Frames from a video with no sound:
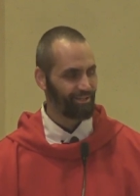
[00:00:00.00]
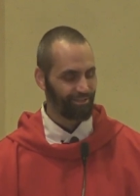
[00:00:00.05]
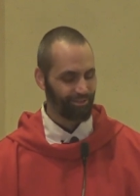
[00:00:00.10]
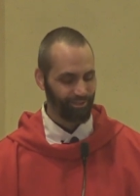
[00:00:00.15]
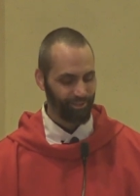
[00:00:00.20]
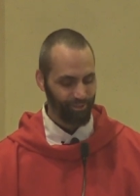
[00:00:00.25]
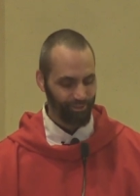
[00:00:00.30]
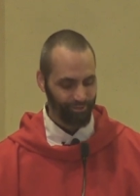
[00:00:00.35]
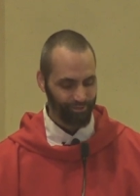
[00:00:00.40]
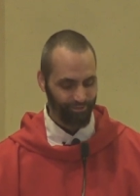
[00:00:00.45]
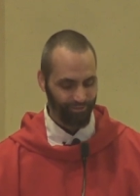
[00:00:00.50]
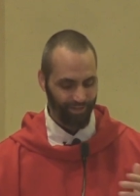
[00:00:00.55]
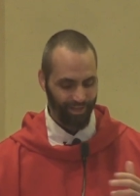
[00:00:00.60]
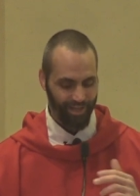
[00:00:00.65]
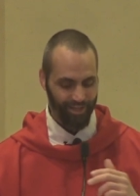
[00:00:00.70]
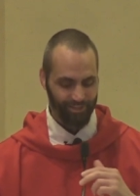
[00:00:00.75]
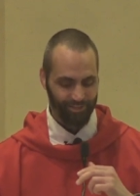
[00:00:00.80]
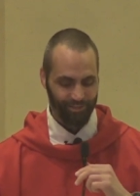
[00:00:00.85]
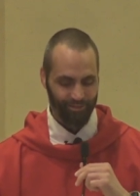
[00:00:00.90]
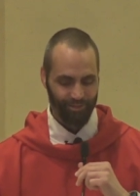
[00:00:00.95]

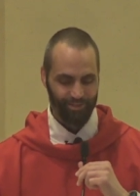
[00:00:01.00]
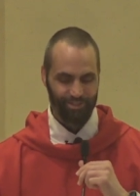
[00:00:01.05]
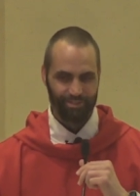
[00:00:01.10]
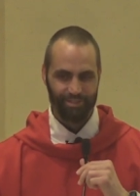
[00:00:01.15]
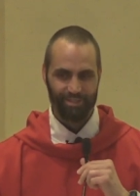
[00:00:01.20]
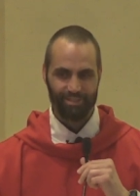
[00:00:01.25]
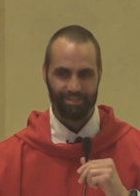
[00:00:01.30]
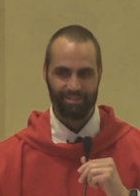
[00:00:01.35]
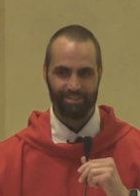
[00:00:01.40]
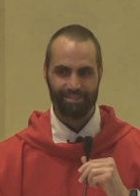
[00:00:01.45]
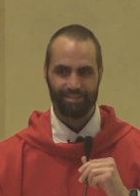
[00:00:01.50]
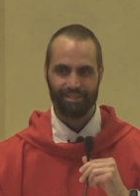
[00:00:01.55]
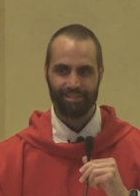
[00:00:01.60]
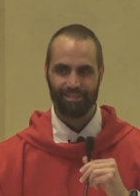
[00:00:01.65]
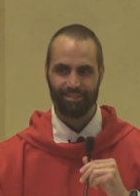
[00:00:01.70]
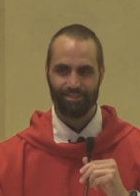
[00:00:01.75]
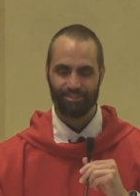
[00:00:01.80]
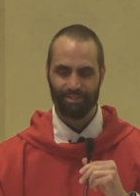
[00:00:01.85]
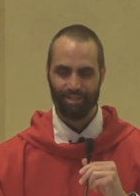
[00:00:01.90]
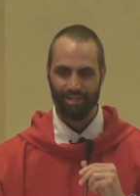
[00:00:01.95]
Newsflash, Christians,
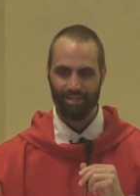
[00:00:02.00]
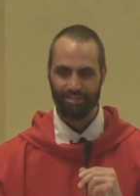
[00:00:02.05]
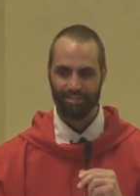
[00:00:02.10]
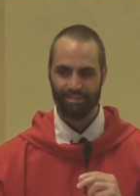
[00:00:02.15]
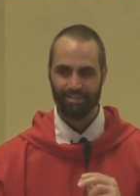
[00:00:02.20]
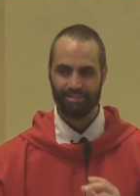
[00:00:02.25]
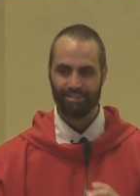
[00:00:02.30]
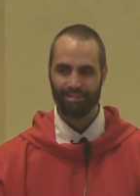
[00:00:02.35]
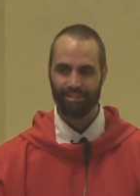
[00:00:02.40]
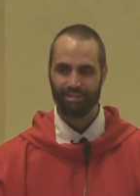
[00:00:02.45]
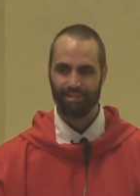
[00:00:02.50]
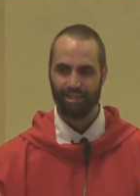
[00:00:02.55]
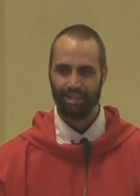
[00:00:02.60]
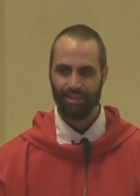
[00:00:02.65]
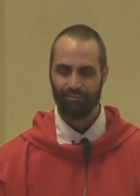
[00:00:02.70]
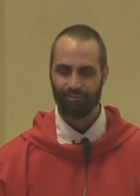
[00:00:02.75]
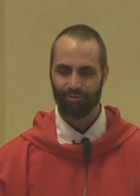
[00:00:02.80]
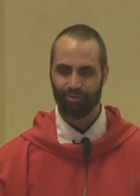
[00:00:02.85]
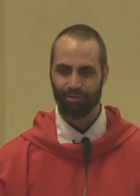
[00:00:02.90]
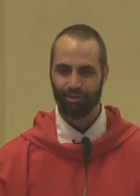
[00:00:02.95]
Jesus
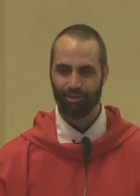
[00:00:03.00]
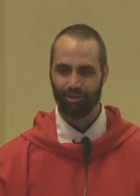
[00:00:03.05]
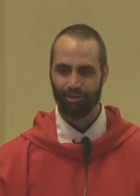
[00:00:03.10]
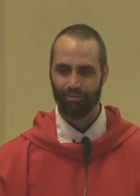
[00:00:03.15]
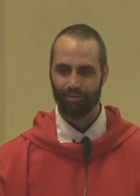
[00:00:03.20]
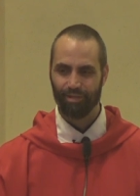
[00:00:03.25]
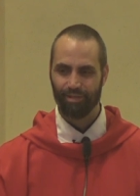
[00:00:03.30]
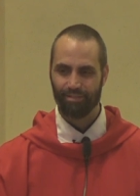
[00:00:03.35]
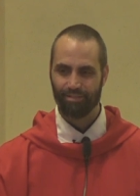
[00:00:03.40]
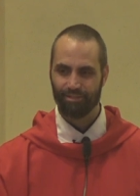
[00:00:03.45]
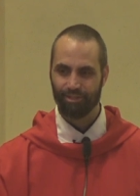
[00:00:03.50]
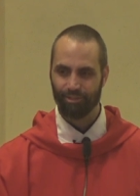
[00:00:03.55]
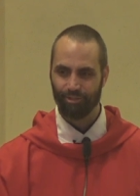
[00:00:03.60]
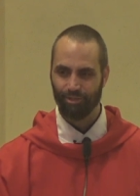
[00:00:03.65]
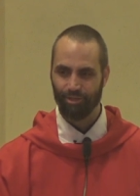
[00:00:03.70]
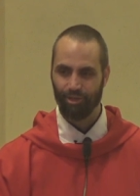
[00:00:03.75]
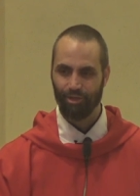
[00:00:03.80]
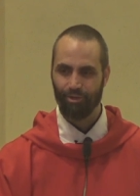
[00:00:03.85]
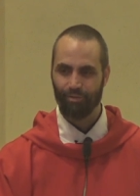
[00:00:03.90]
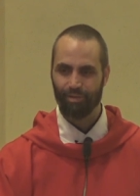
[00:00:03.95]
never called us to
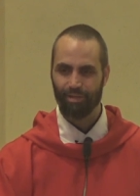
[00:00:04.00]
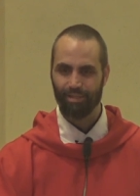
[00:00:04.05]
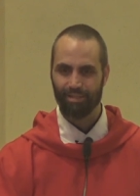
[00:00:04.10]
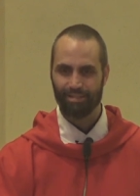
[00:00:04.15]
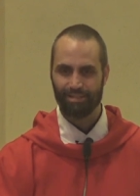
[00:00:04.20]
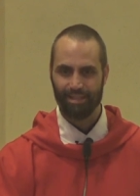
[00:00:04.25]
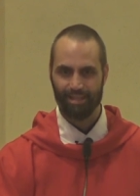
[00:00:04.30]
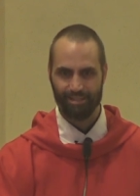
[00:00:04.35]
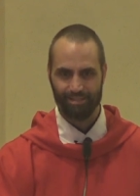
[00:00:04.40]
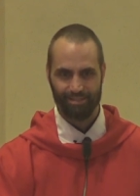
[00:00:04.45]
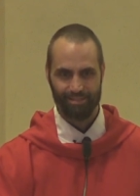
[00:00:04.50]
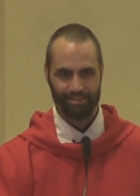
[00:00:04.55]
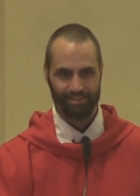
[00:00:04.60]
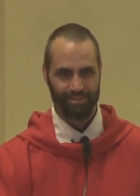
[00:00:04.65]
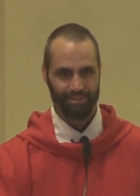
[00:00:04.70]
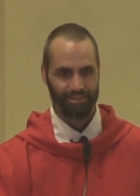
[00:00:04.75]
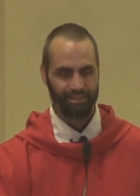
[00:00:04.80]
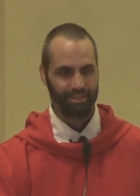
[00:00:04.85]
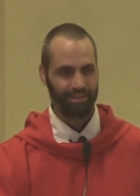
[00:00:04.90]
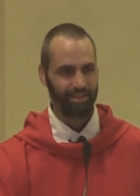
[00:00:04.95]
coexist.